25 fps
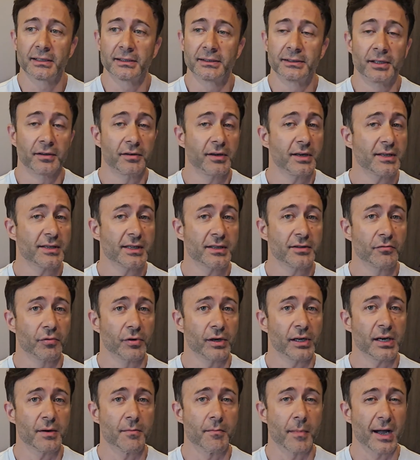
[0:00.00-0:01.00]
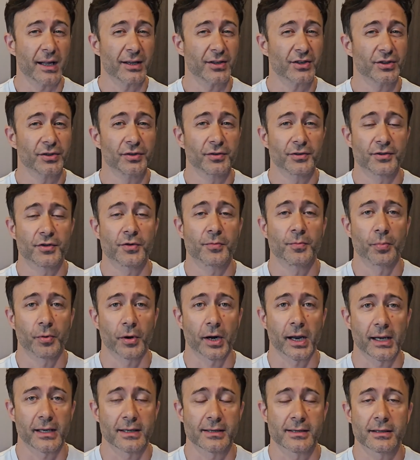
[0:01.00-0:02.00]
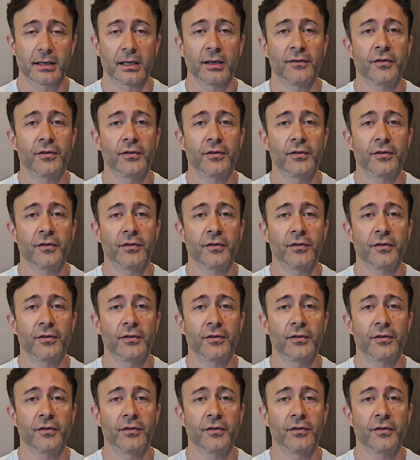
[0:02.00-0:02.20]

there isn't really much to suppress.